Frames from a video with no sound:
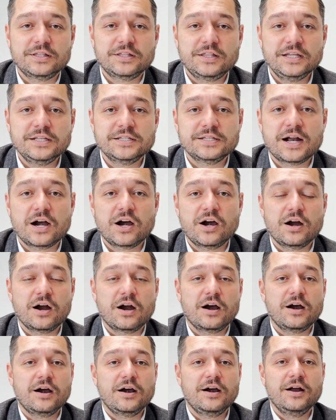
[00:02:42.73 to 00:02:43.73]
things that
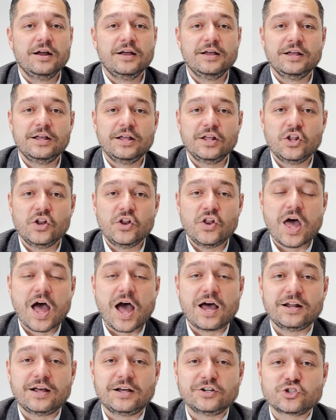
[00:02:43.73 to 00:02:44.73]
are
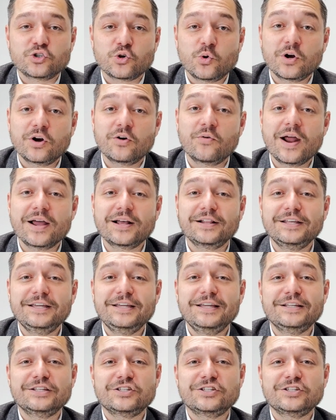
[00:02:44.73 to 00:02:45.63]
not shown correctly.